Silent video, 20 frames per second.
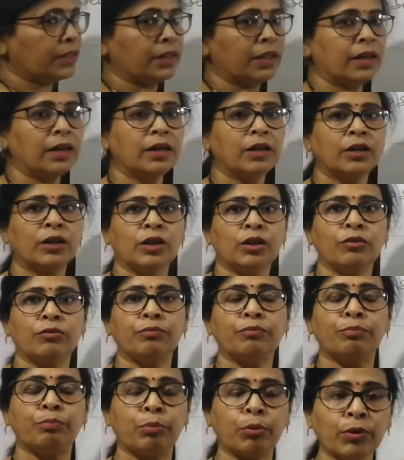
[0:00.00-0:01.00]
in the
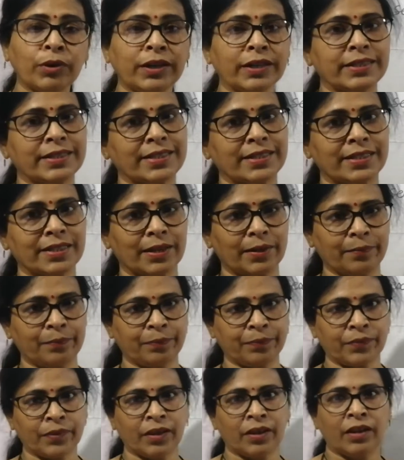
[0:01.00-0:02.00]
PROTISTA.
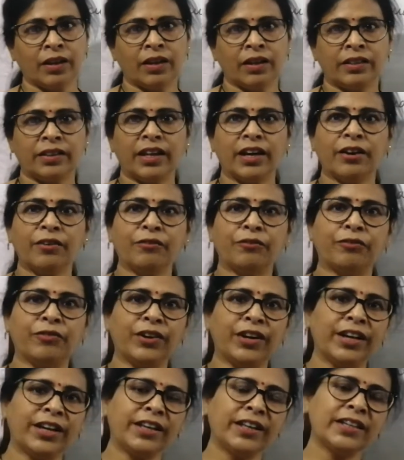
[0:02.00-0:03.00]
There are
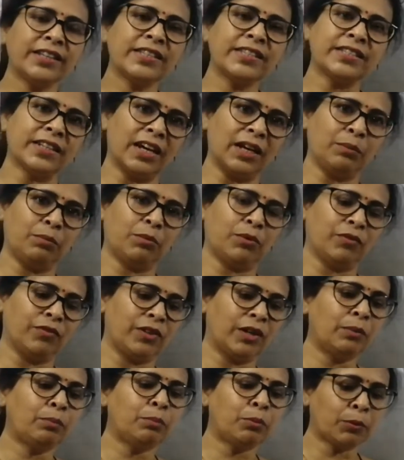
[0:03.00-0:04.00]
various types of
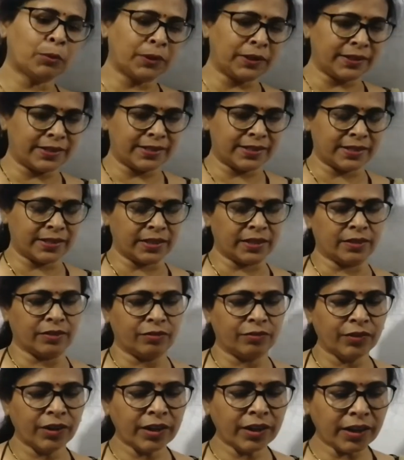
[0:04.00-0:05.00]
the PROTISTA.
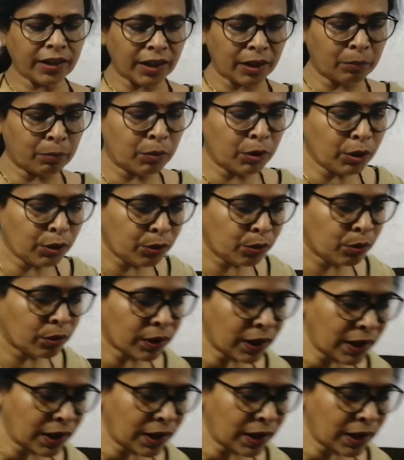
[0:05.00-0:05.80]
We are able to